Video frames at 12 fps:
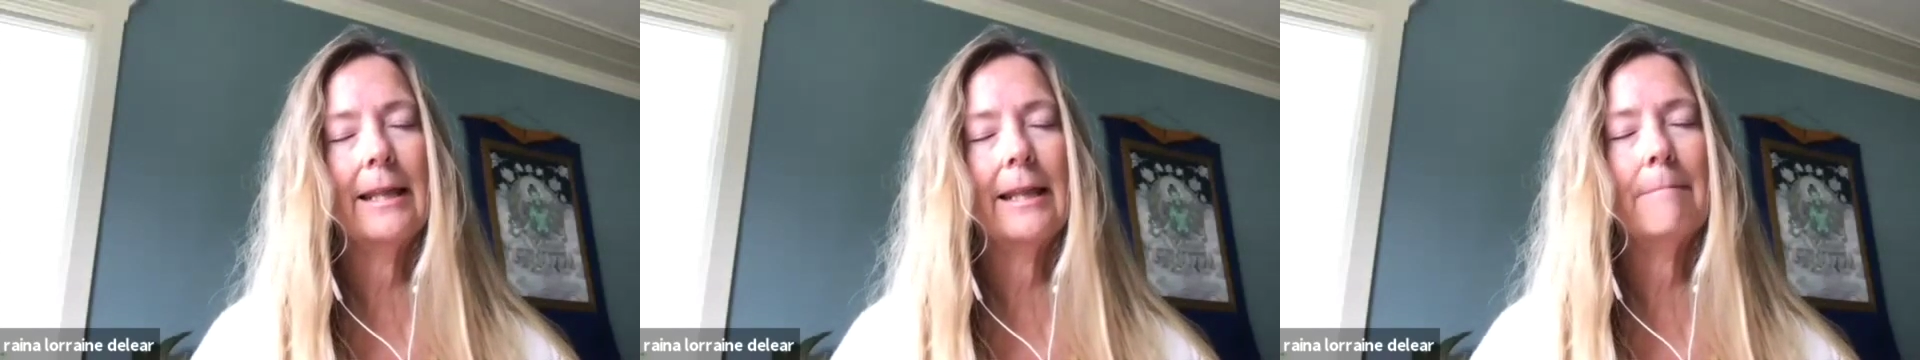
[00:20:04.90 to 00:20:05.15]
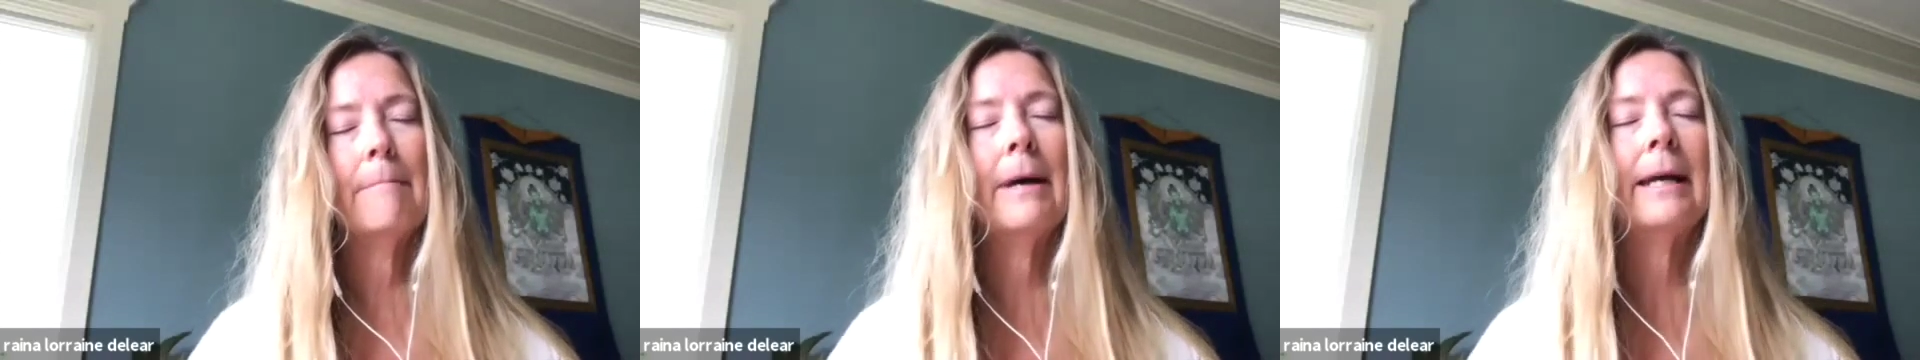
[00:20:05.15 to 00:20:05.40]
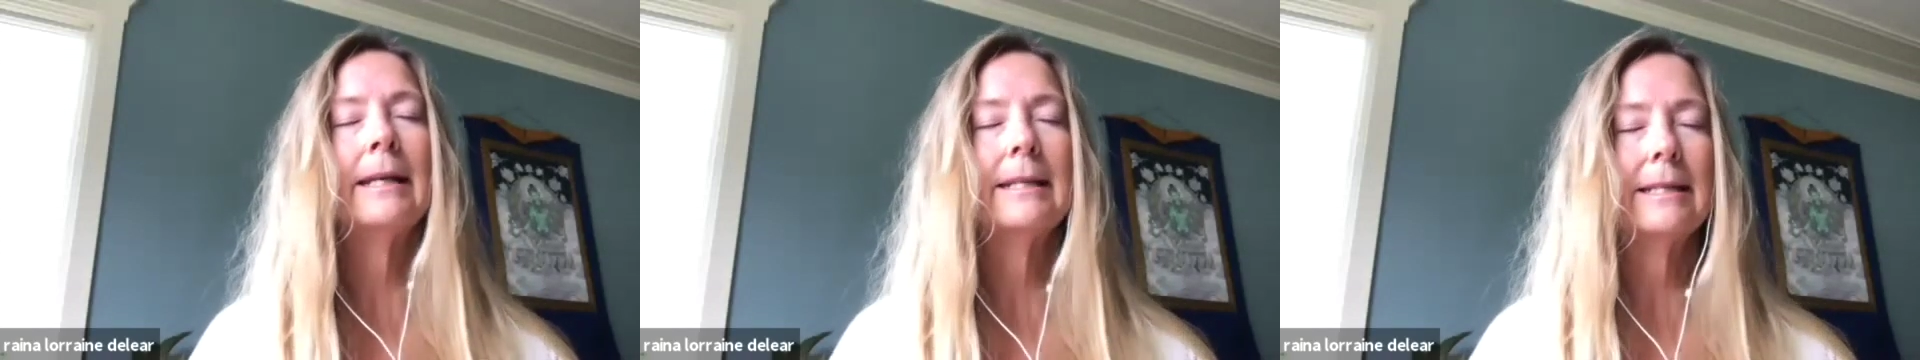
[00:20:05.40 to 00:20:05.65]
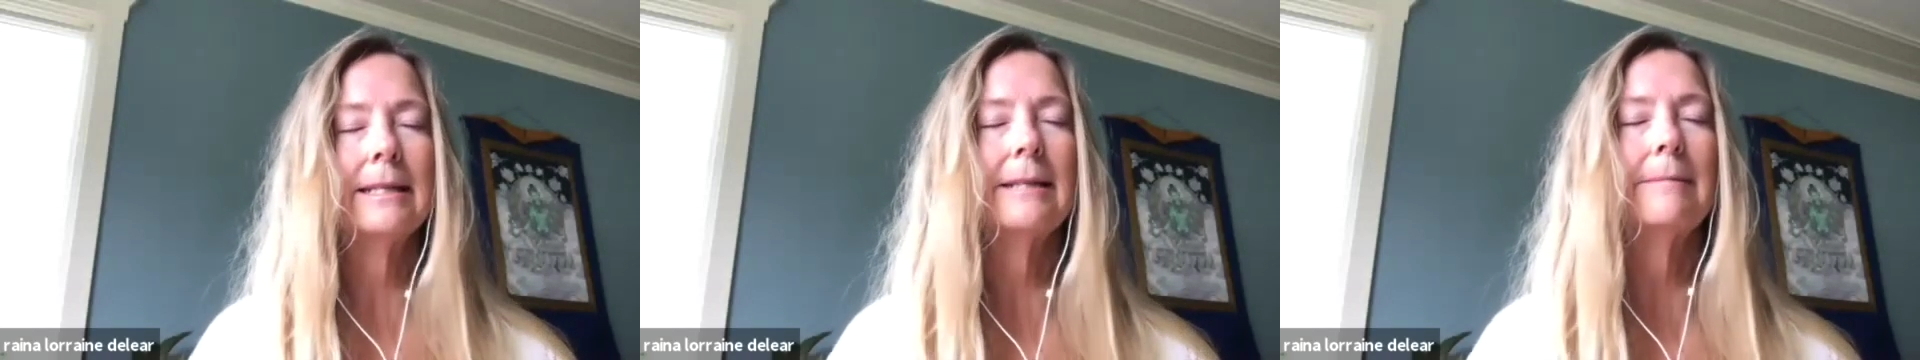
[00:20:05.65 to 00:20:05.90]

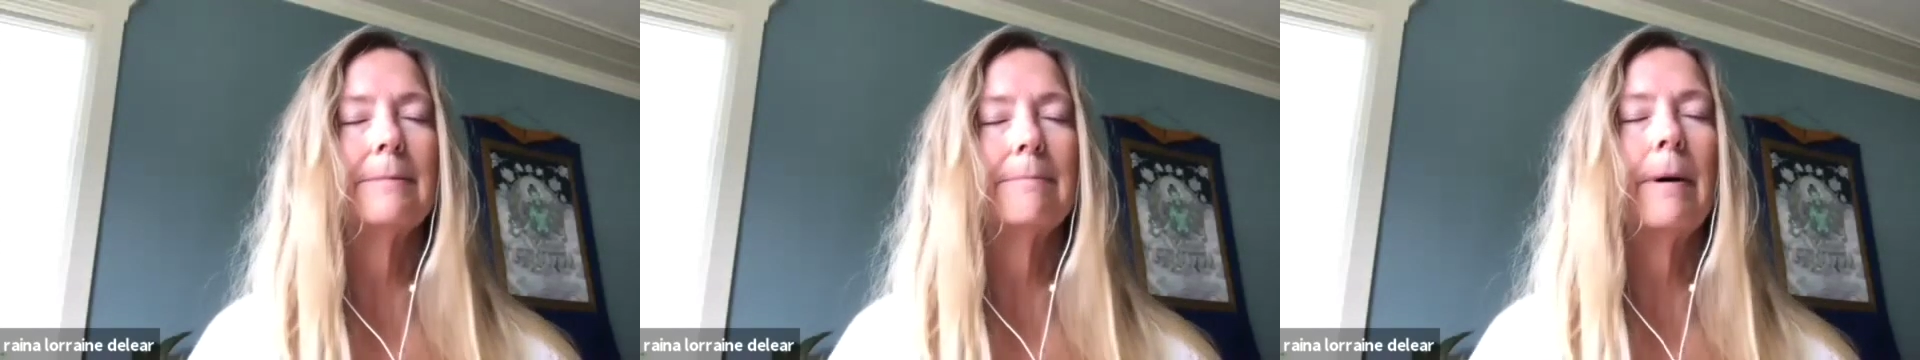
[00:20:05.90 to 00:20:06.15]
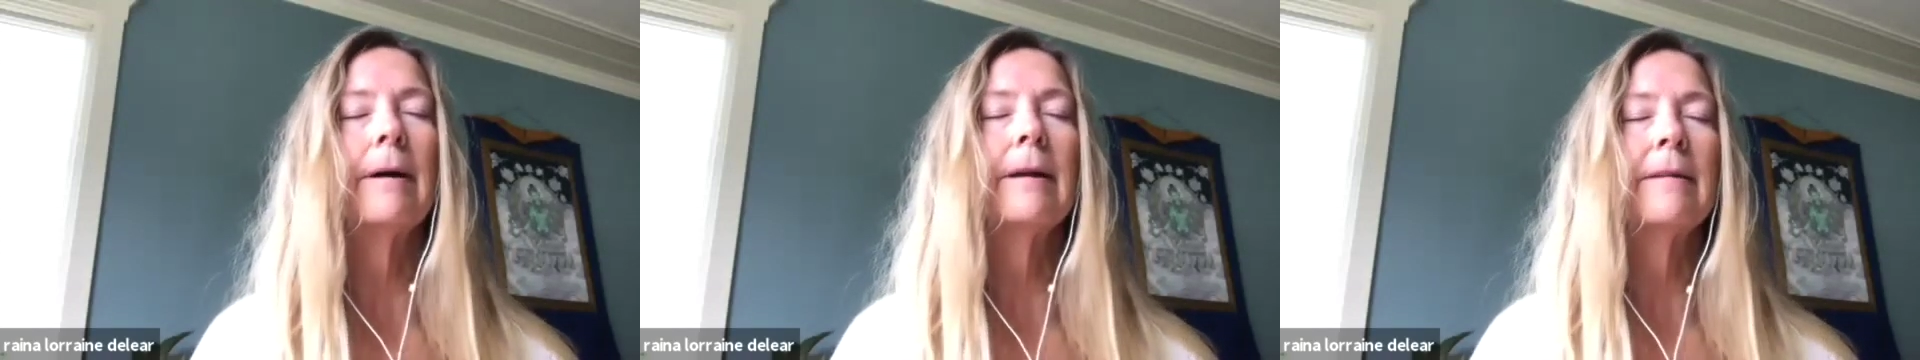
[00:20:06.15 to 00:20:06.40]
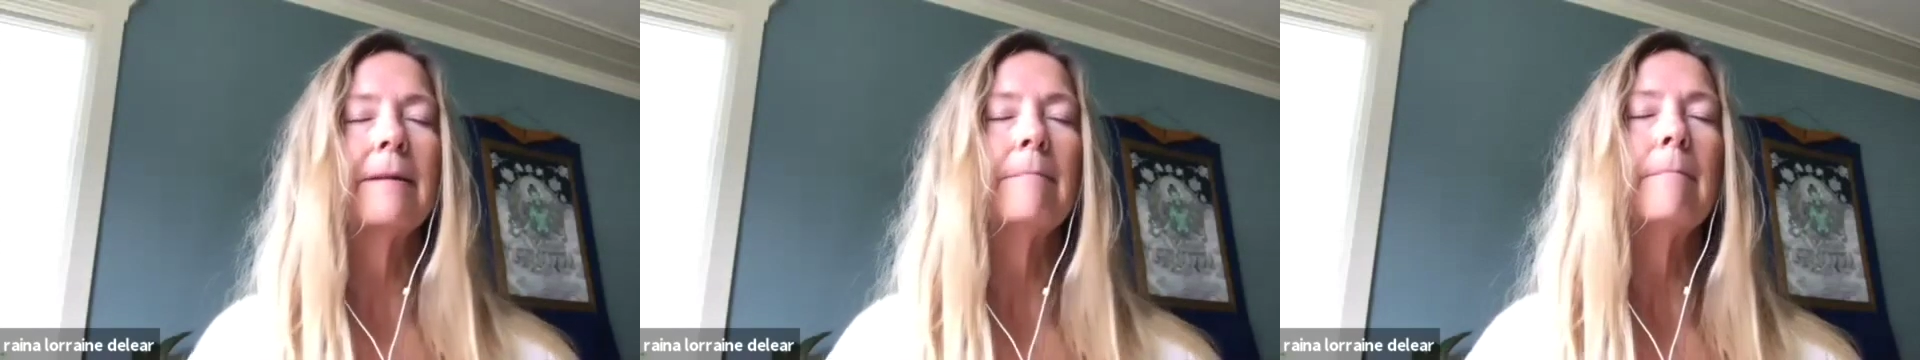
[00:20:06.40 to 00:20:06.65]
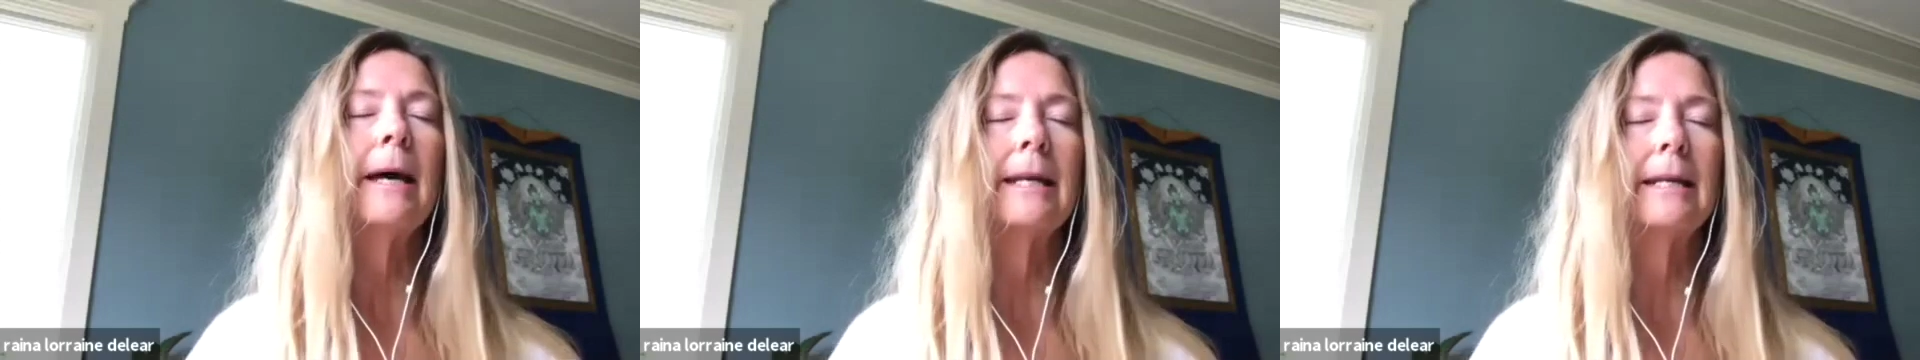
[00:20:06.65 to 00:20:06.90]
medicine, part of the
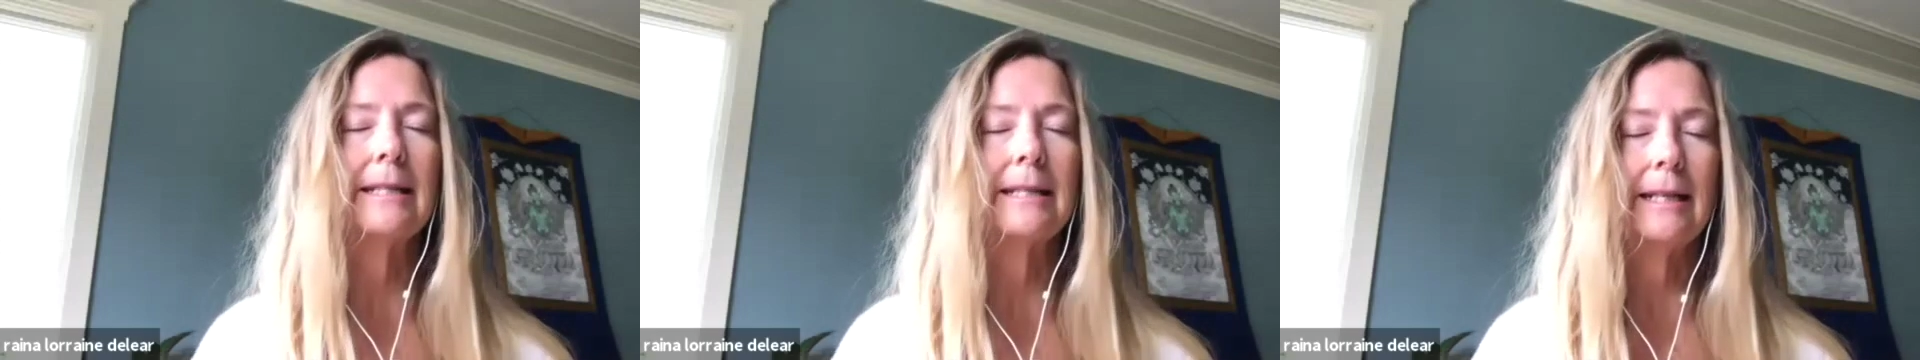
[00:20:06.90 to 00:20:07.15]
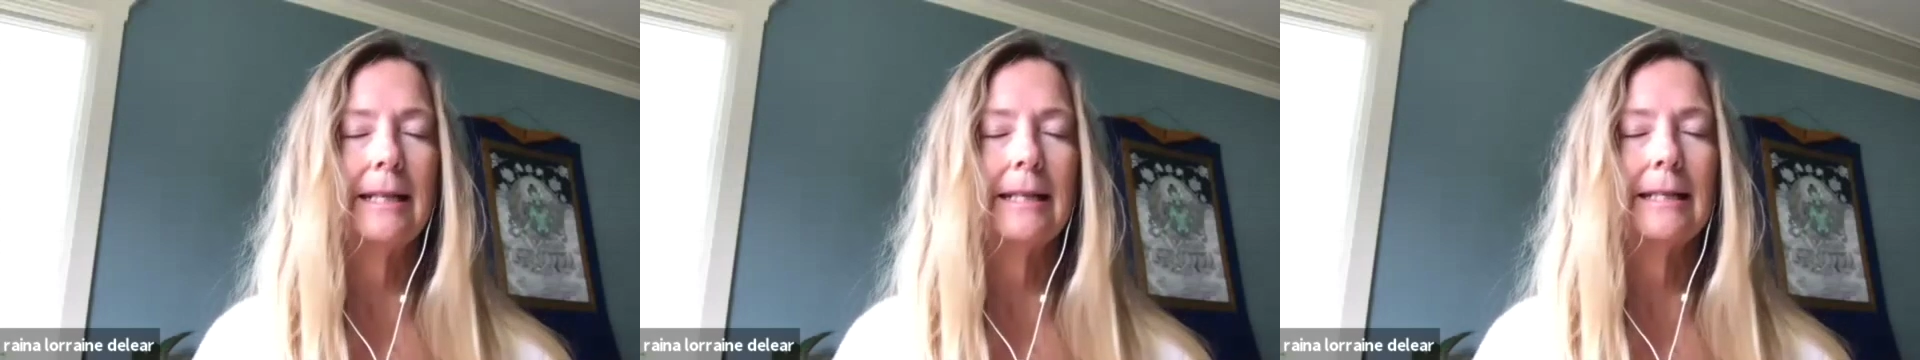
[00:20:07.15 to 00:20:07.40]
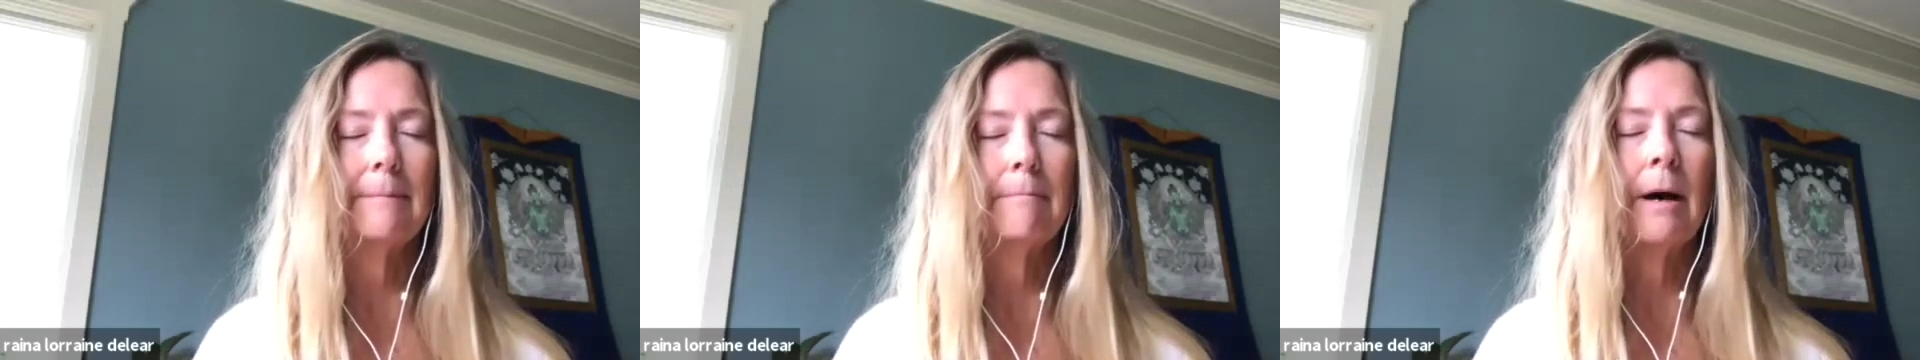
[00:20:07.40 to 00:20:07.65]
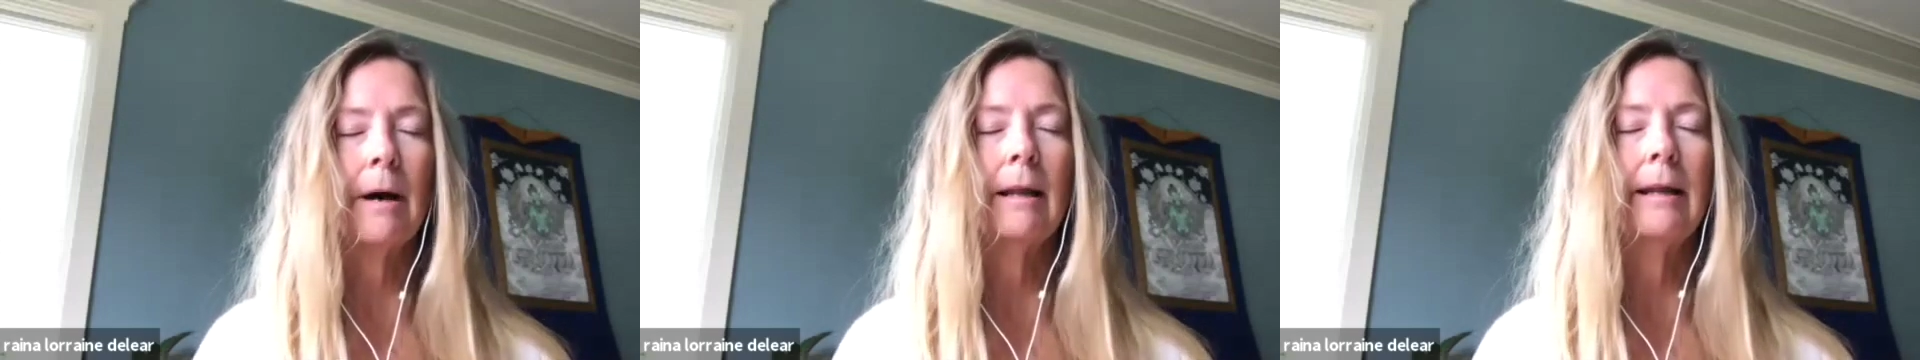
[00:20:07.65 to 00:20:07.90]
medicine, a
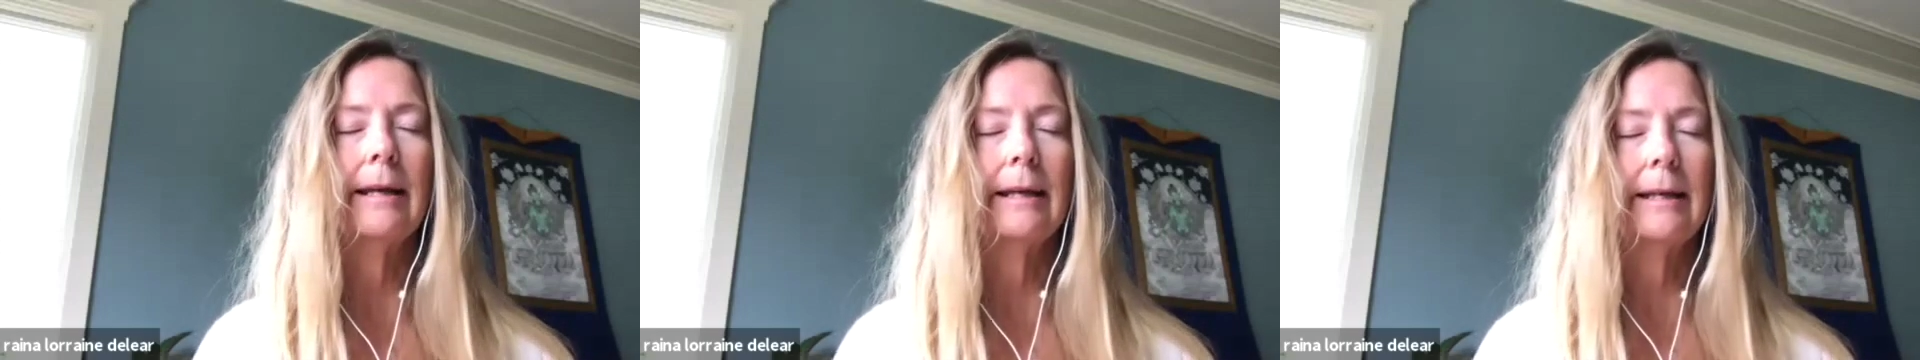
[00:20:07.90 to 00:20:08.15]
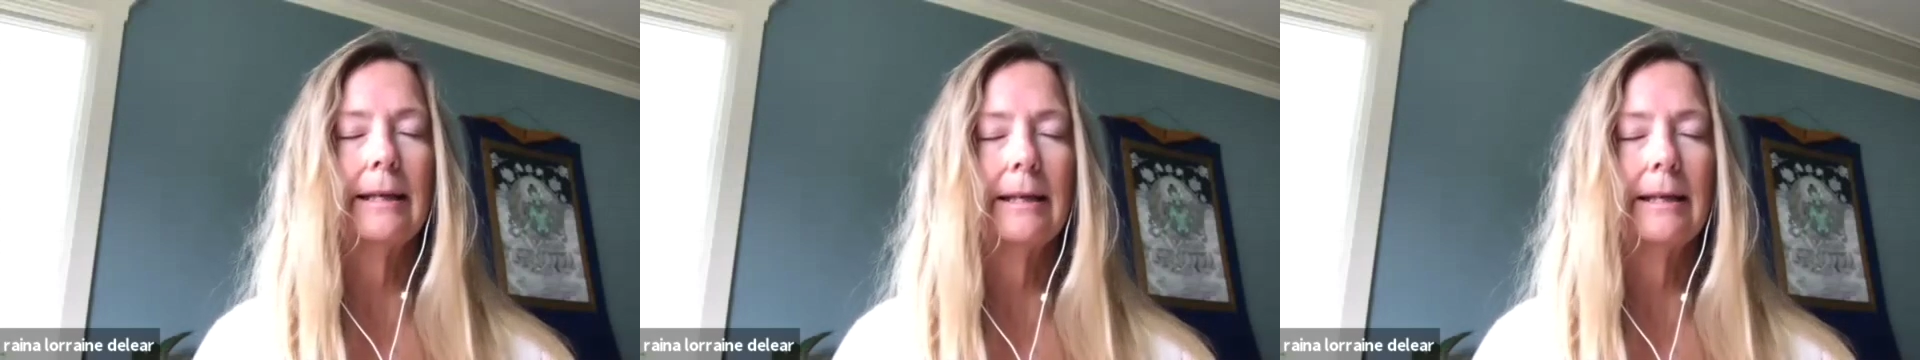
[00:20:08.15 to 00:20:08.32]
symbolic